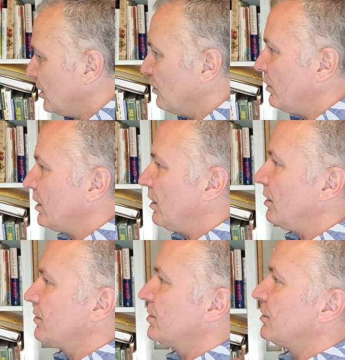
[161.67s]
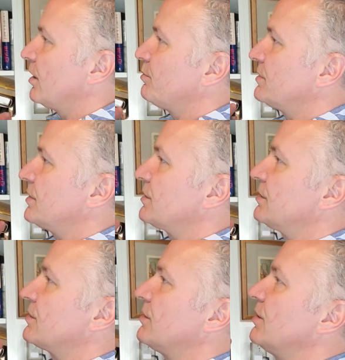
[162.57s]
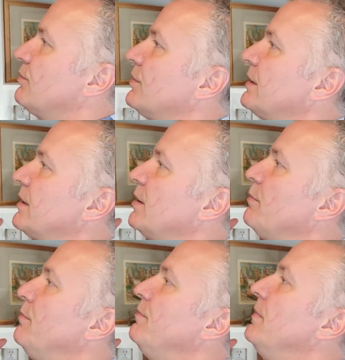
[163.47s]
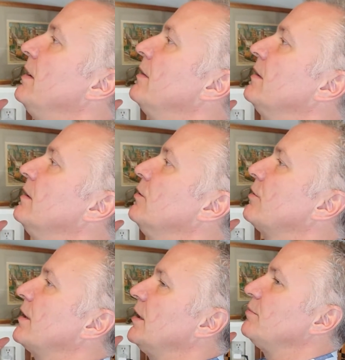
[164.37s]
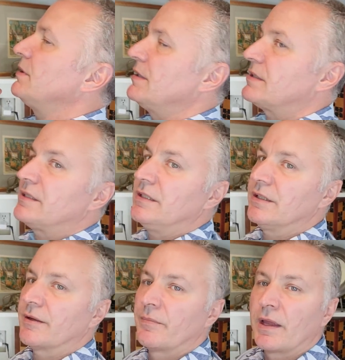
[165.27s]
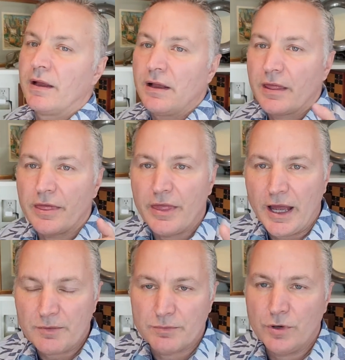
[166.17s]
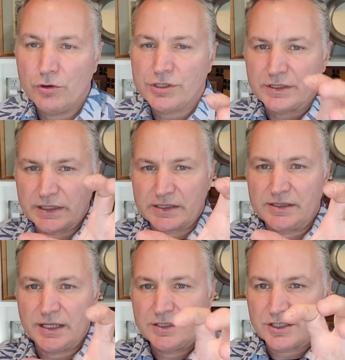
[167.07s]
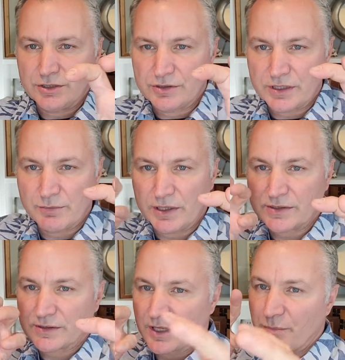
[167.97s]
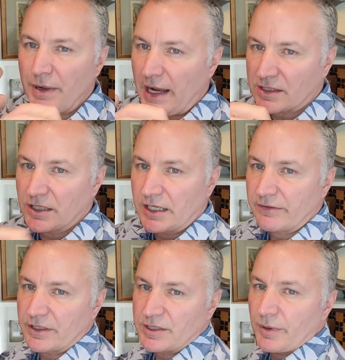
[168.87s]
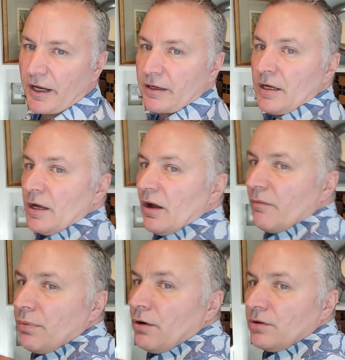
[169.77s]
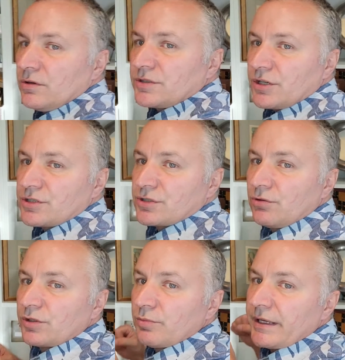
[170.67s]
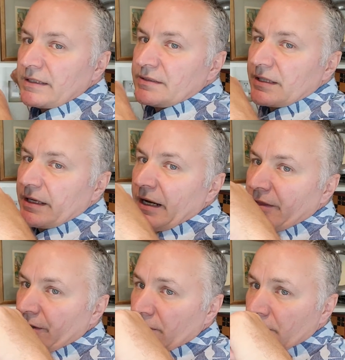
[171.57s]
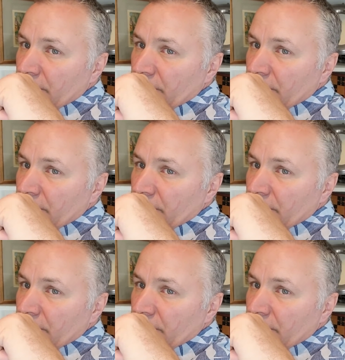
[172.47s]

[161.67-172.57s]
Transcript: we alter our position so that we're in looking up to the ceiling. That motion, extension, using the muscles on the backside of our spine, pulls our shoulder blades together